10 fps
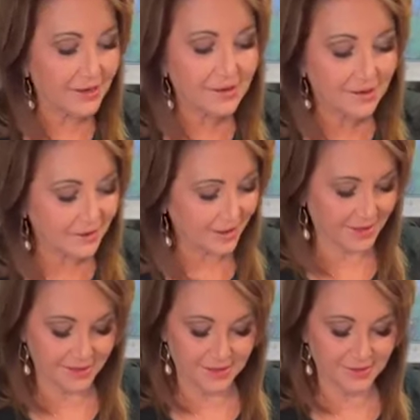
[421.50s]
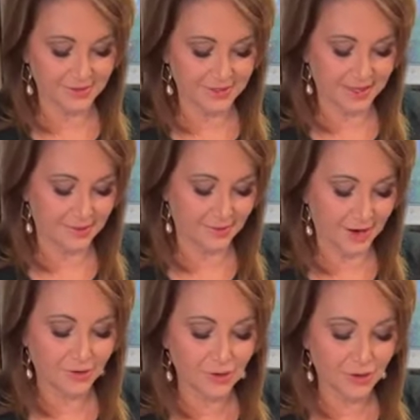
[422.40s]
there? I think I used like
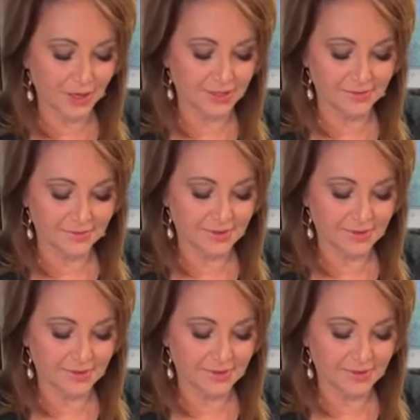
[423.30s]
a good